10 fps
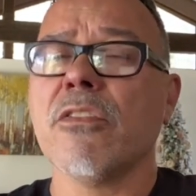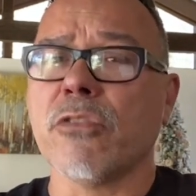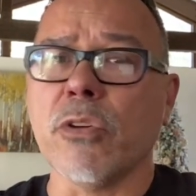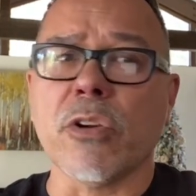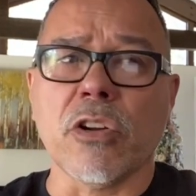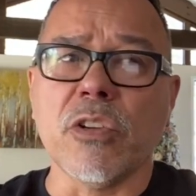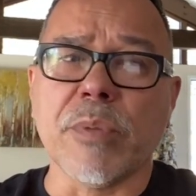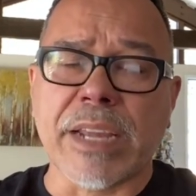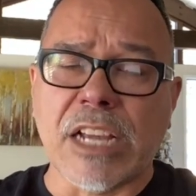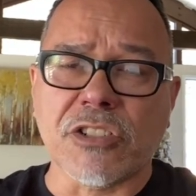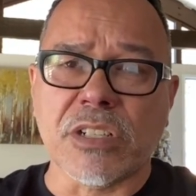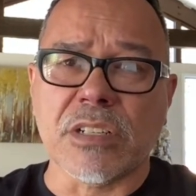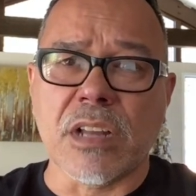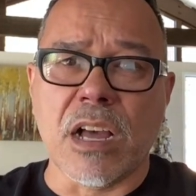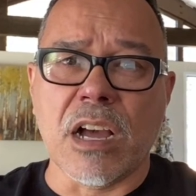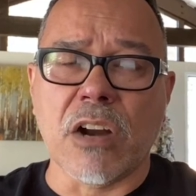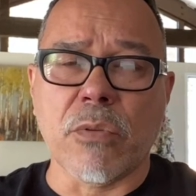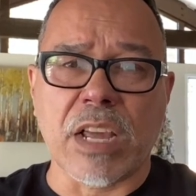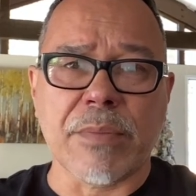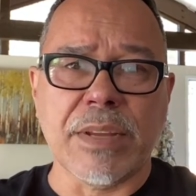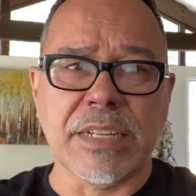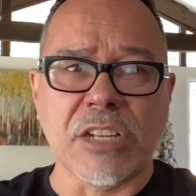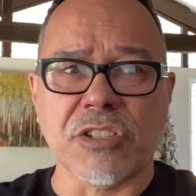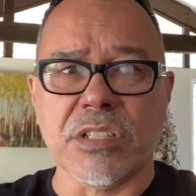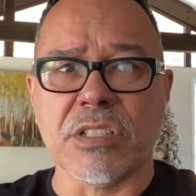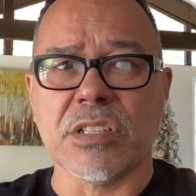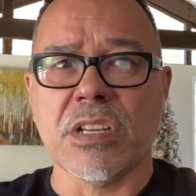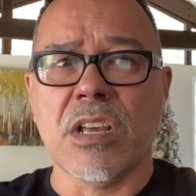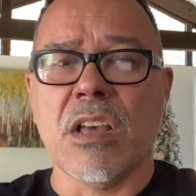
fluid or lubrication recommendations